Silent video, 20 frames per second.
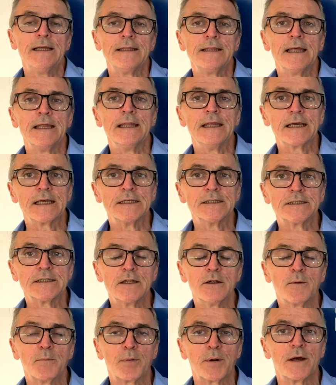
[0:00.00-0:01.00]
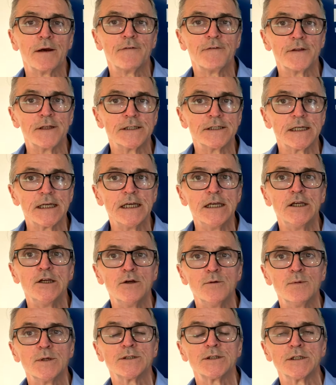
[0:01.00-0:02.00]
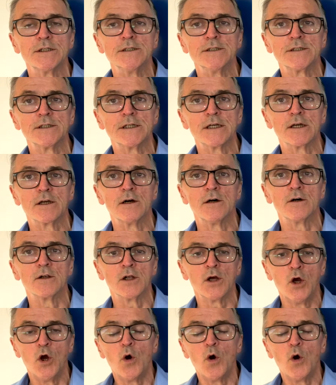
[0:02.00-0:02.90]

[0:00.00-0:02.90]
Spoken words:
then they can still apply for this EU residency card.